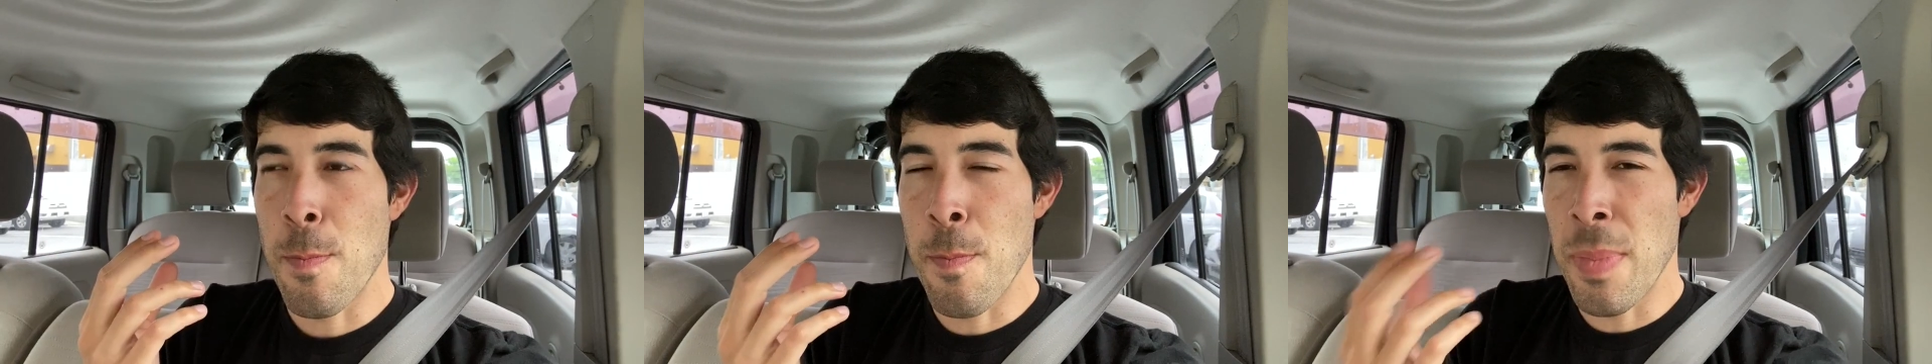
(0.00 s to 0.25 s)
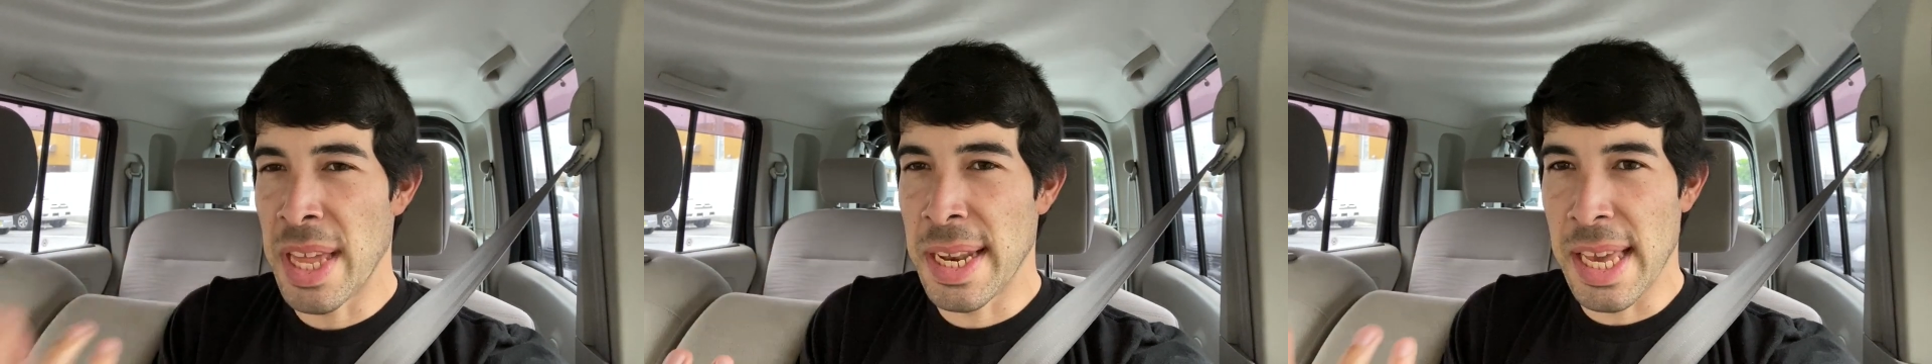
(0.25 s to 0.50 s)

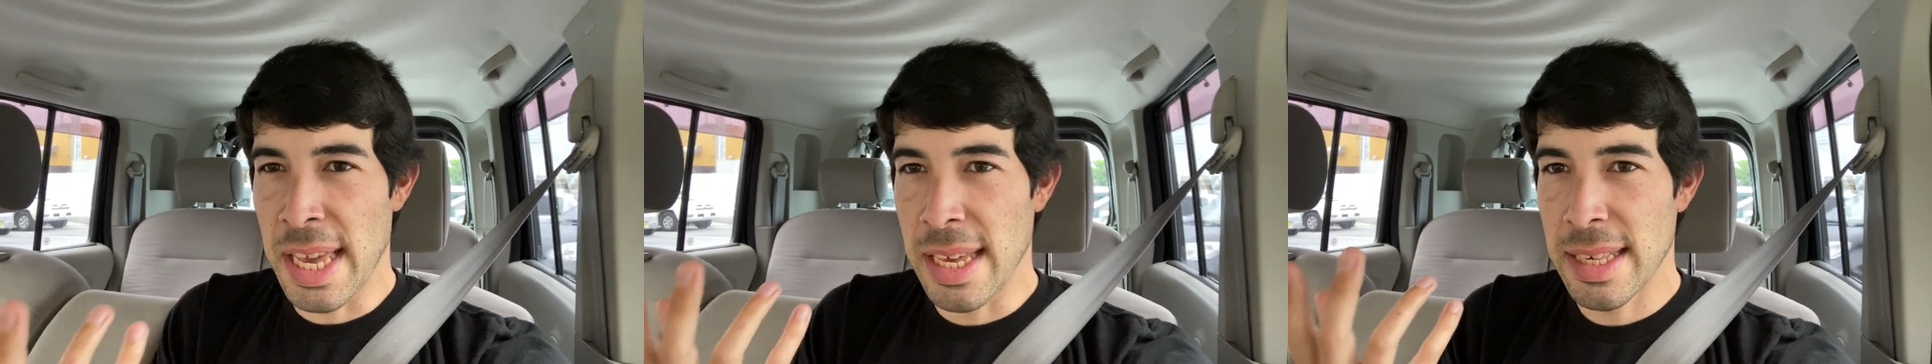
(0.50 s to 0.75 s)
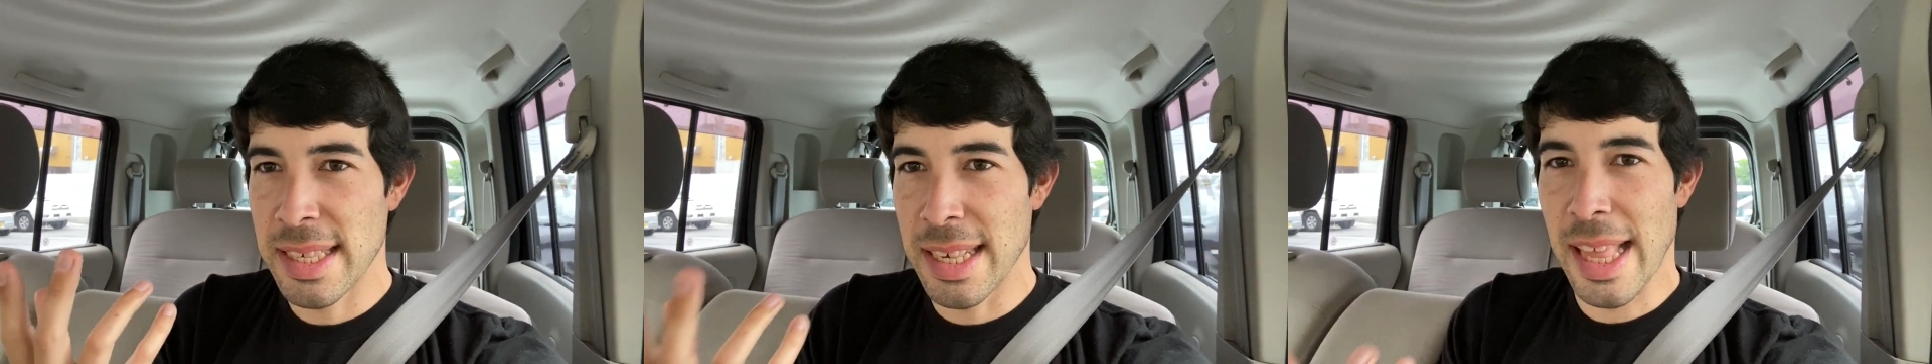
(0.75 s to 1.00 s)

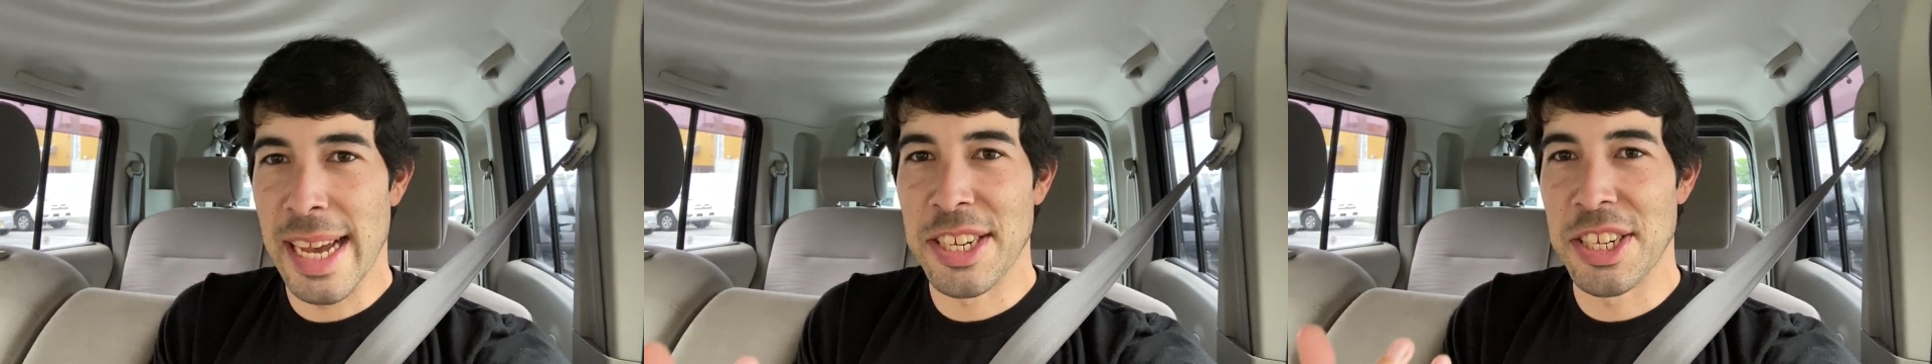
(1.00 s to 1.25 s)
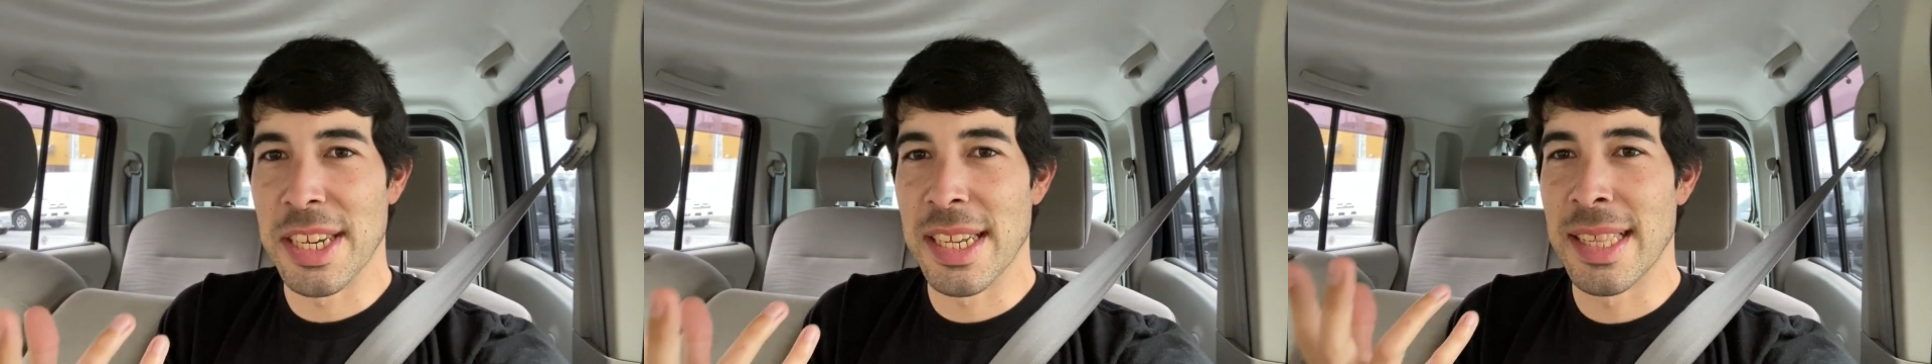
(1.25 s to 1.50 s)
many
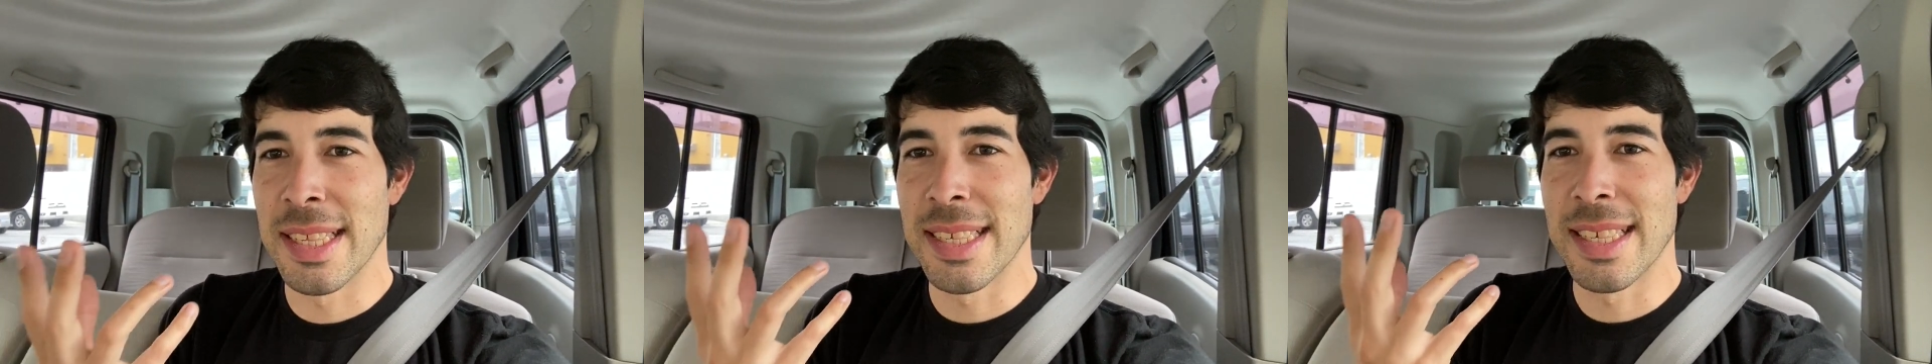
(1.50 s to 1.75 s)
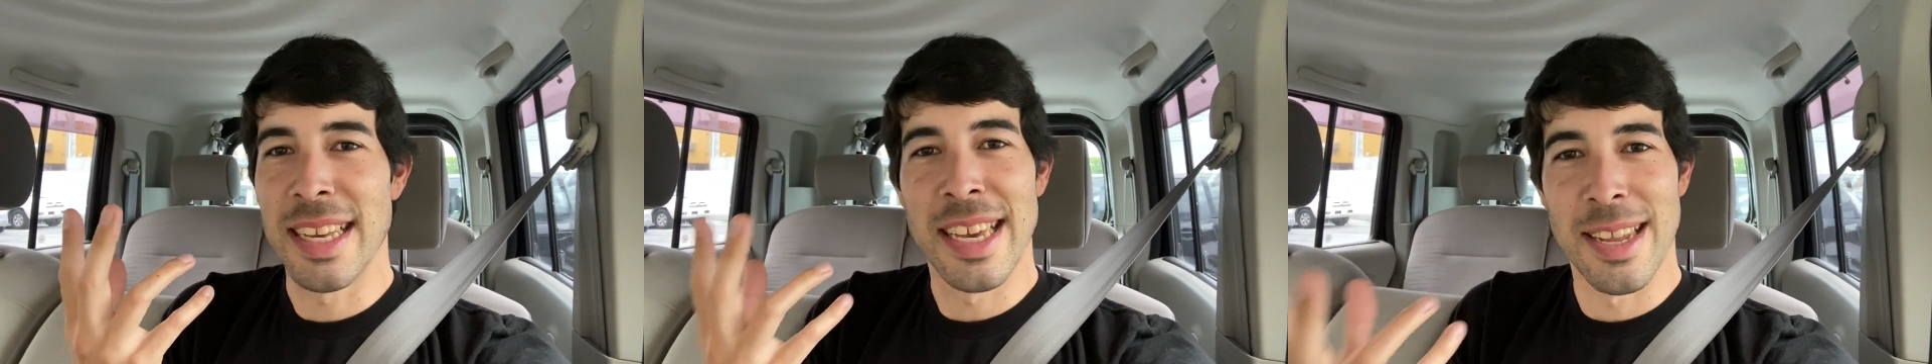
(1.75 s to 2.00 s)

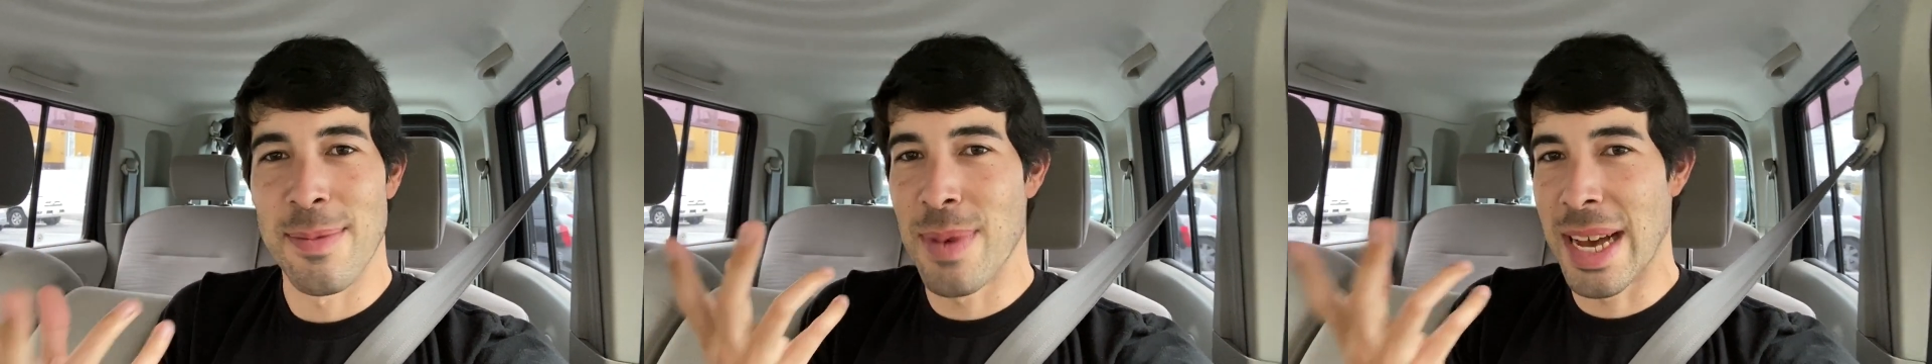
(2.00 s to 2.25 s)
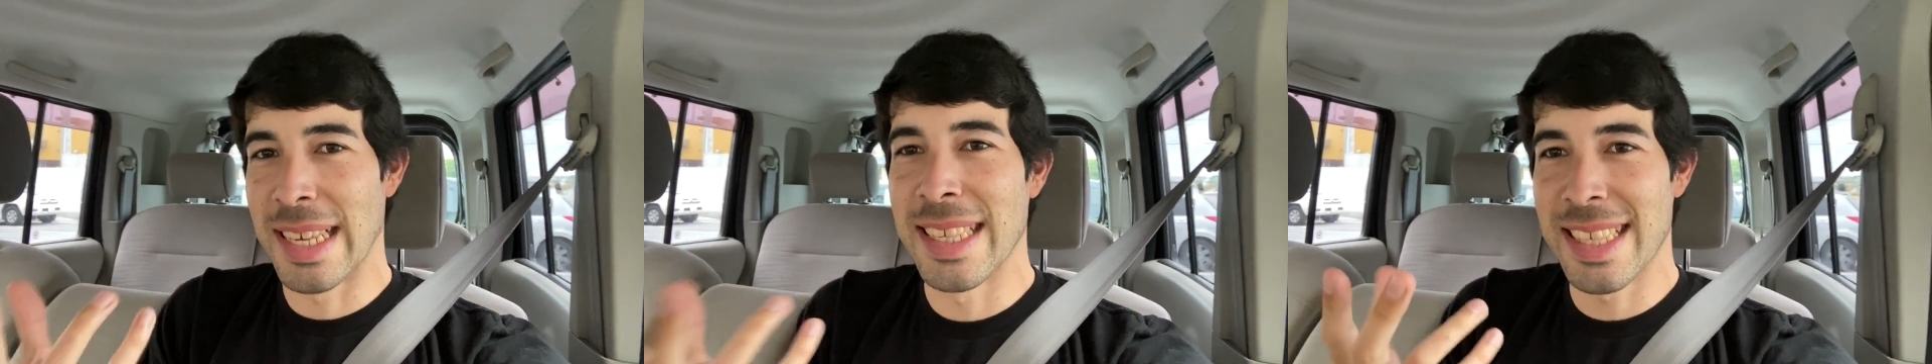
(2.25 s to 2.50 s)
selections in
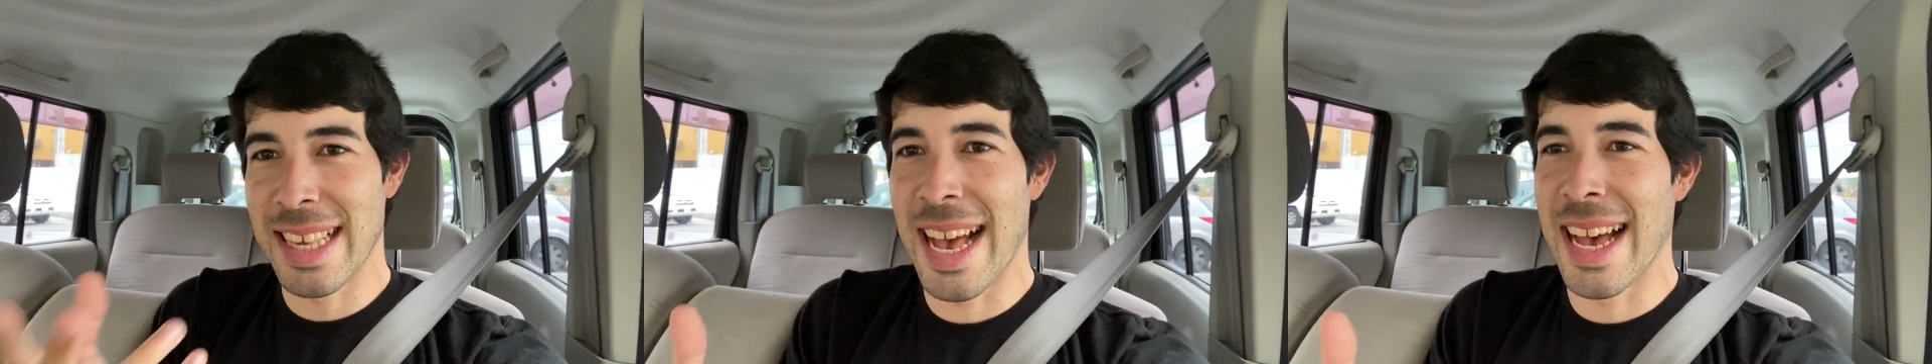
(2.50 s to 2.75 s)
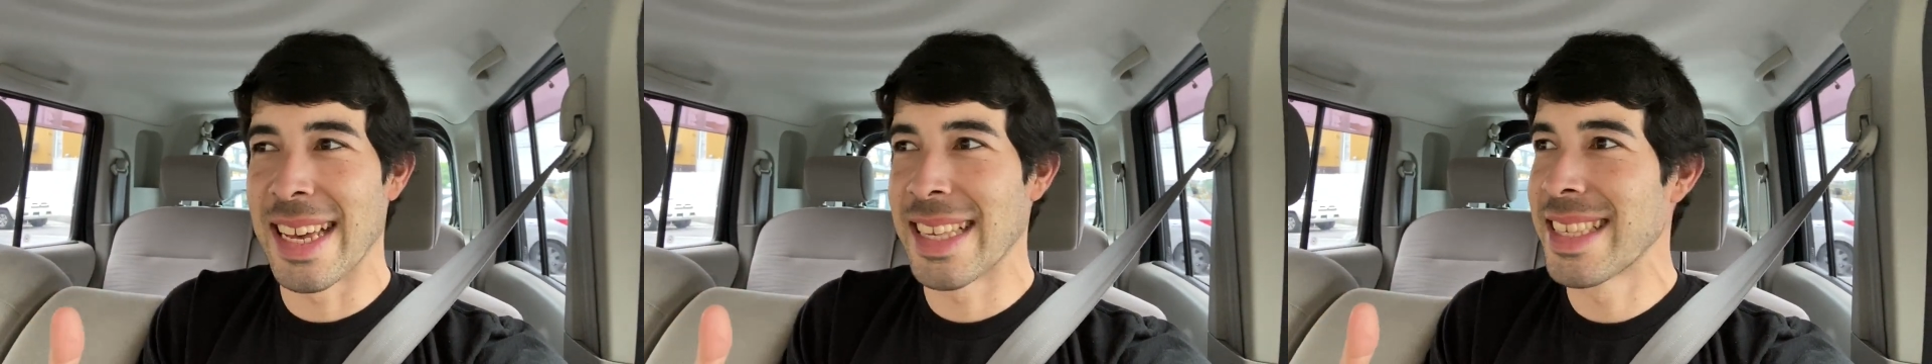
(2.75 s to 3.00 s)
my
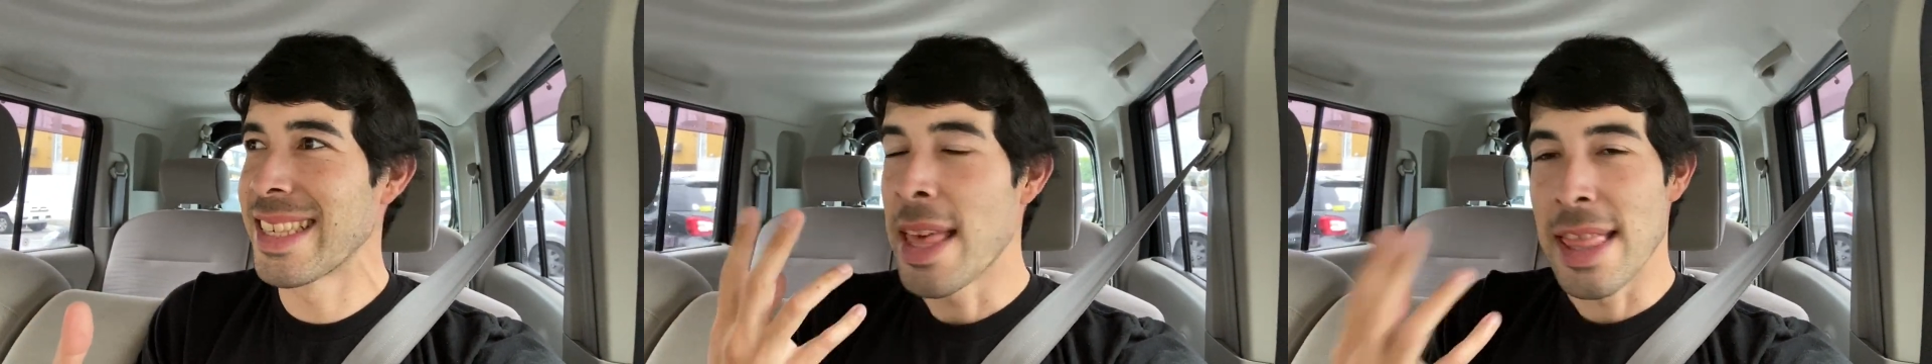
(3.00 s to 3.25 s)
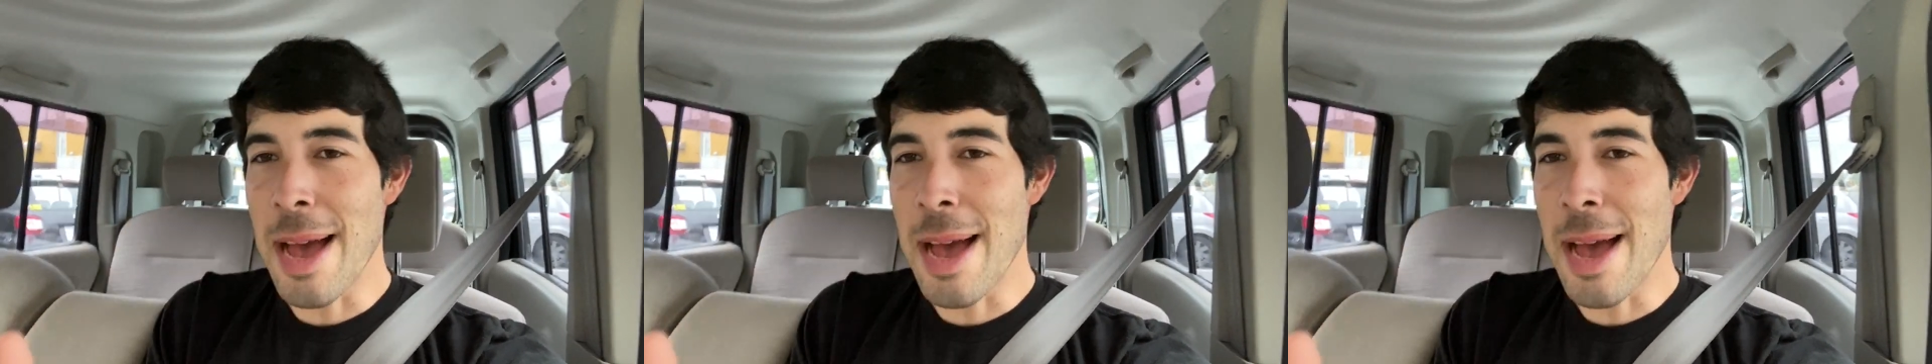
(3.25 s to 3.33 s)
size.